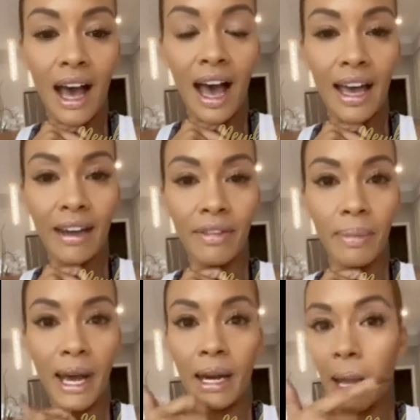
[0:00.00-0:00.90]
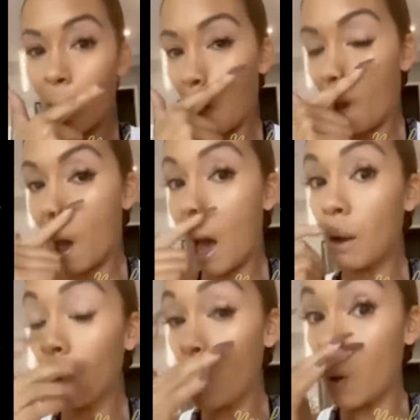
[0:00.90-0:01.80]
Hi everybody.
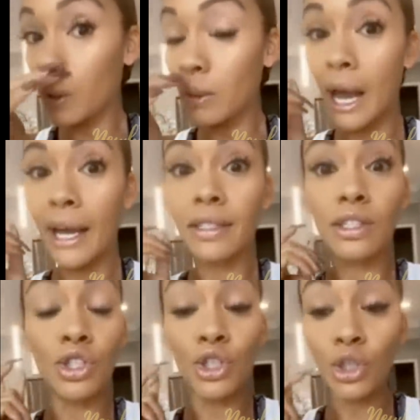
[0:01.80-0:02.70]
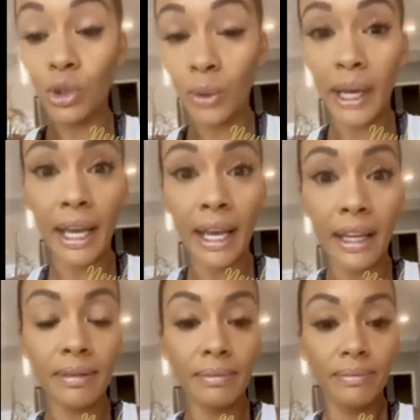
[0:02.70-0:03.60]
How are all you guys
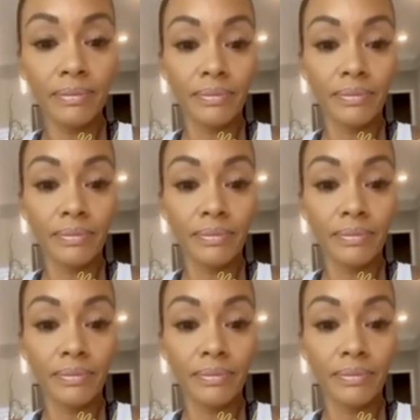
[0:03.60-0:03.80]
doing?